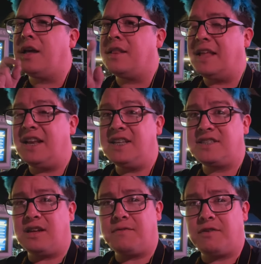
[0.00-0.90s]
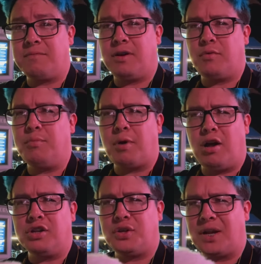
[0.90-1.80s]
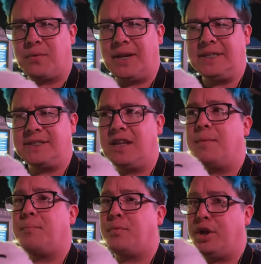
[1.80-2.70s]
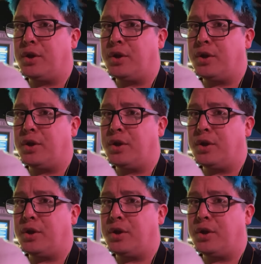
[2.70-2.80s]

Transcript: it is uh, from uh, RuPaul Drag Race. Pretty